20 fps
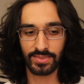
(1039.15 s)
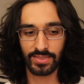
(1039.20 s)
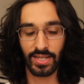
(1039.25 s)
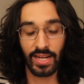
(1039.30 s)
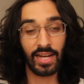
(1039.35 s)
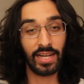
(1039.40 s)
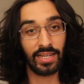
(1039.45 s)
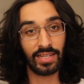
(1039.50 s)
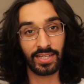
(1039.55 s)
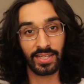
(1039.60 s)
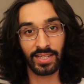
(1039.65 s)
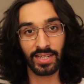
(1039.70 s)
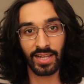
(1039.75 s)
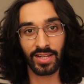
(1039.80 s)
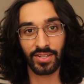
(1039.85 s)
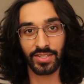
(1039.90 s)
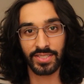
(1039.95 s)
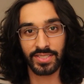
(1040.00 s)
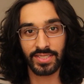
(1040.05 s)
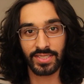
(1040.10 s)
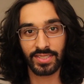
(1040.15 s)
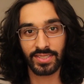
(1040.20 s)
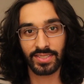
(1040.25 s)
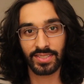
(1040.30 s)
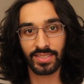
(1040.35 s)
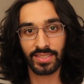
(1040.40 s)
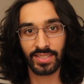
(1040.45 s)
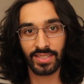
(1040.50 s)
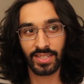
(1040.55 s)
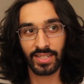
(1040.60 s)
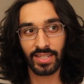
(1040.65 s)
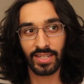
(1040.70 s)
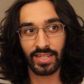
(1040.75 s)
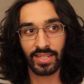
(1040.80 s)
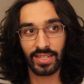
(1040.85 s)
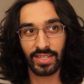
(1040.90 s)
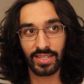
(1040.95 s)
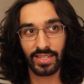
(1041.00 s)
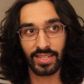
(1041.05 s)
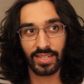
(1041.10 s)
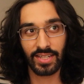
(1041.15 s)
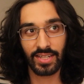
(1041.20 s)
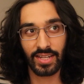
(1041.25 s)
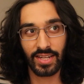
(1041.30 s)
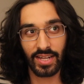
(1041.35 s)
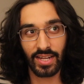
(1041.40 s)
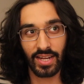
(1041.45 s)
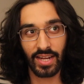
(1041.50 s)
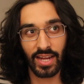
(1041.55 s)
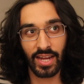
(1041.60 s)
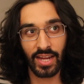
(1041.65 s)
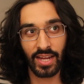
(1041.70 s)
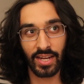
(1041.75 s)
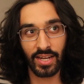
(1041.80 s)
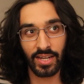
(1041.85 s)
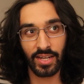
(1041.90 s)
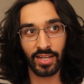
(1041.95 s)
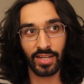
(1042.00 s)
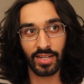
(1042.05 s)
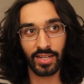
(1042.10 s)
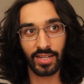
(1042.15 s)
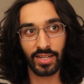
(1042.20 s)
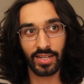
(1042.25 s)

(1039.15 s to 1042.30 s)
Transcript: anything else. And